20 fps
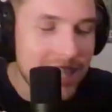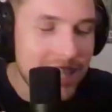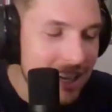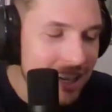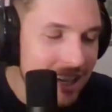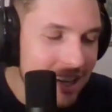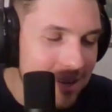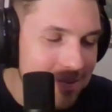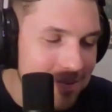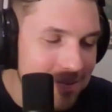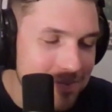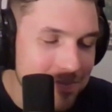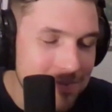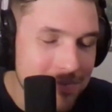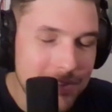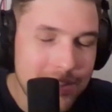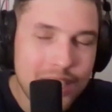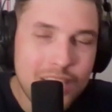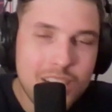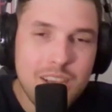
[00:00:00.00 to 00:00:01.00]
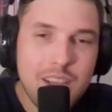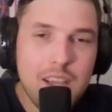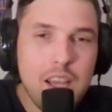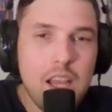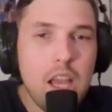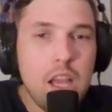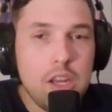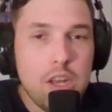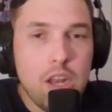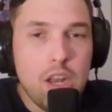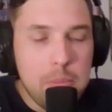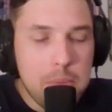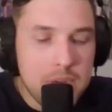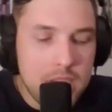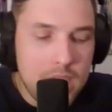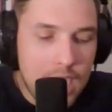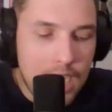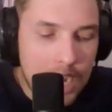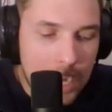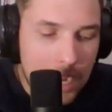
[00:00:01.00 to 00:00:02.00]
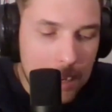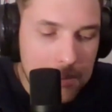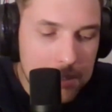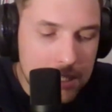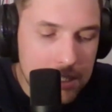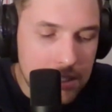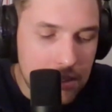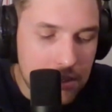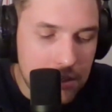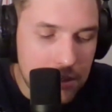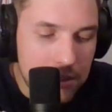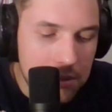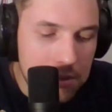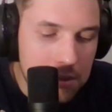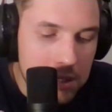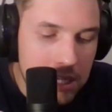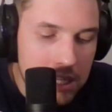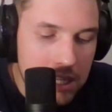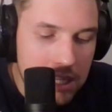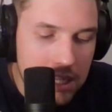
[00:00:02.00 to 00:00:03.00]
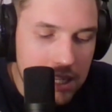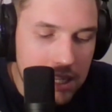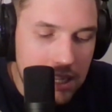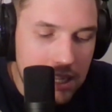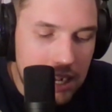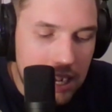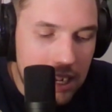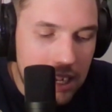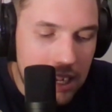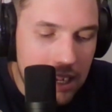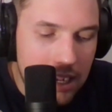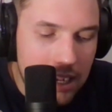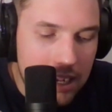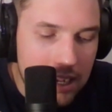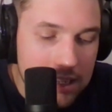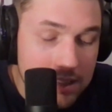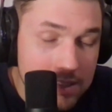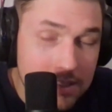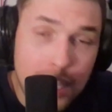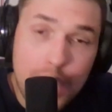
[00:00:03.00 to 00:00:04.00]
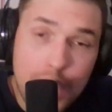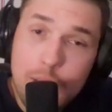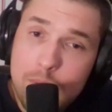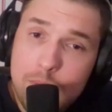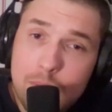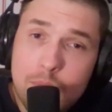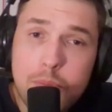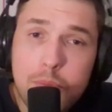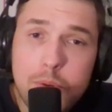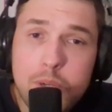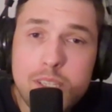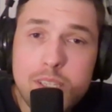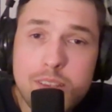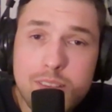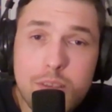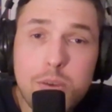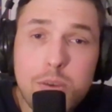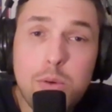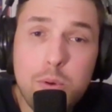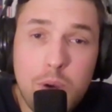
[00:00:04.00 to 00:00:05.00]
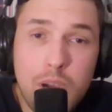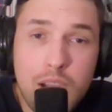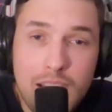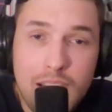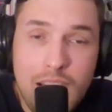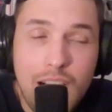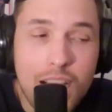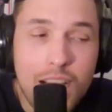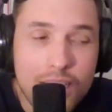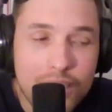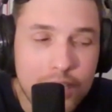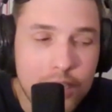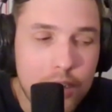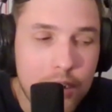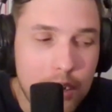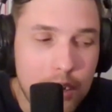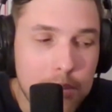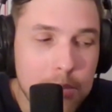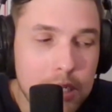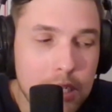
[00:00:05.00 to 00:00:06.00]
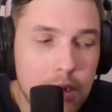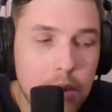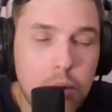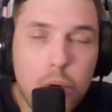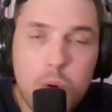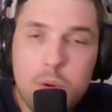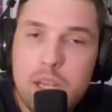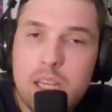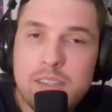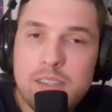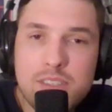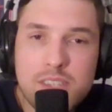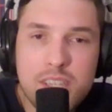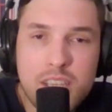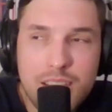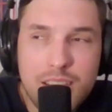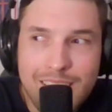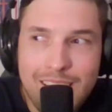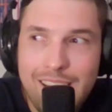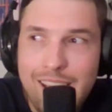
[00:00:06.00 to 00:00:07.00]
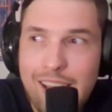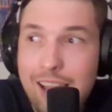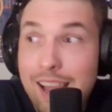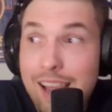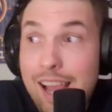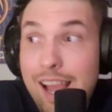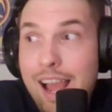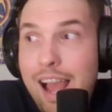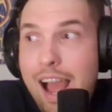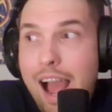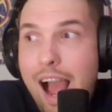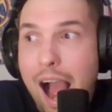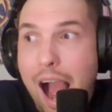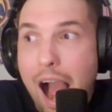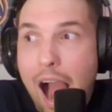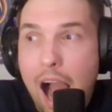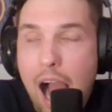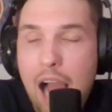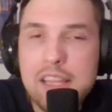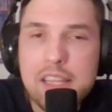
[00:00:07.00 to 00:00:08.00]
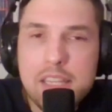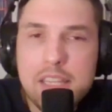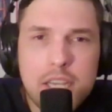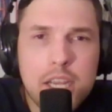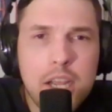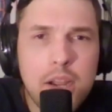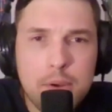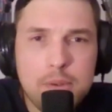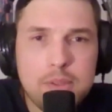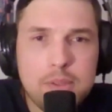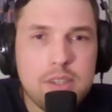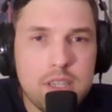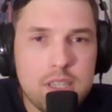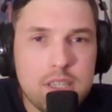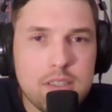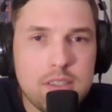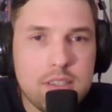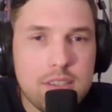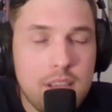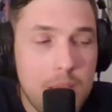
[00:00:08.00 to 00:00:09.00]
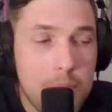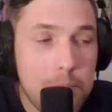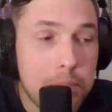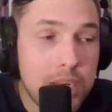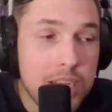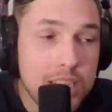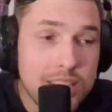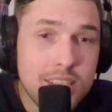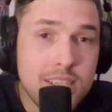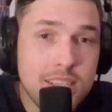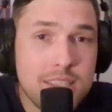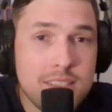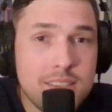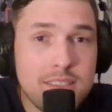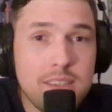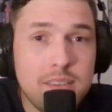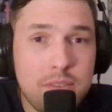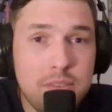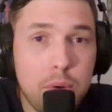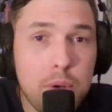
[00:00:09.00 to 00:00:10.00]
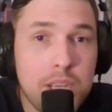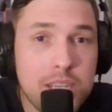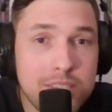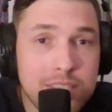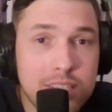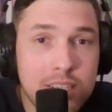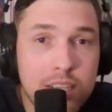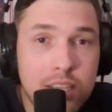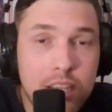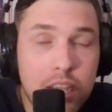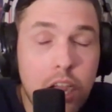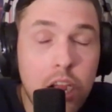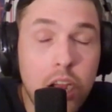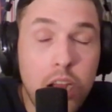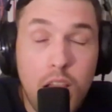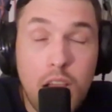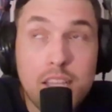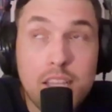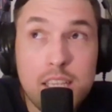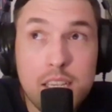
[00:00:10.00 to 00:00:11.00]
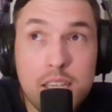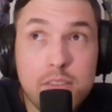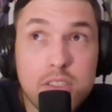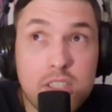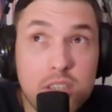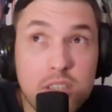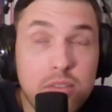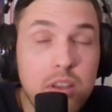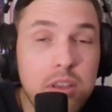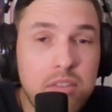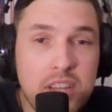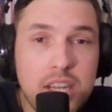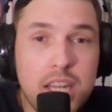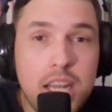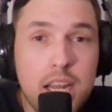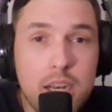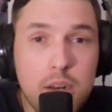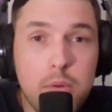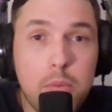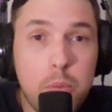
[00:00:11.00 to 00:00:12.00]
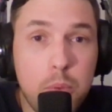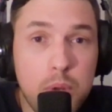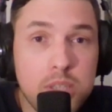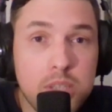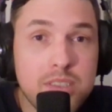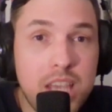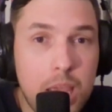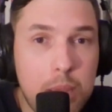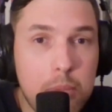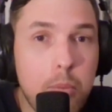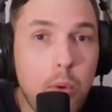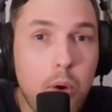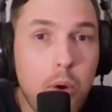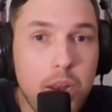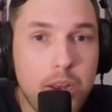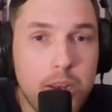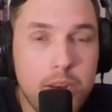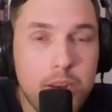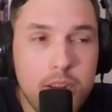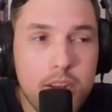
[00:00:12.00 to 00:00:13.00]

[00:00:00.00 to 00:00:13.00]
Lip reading: No, but I'm gonna go same with who I got. I'm gonna go OKC. I think it can go 6, but I think it's if OKC. I think it's if Indiana wins game one.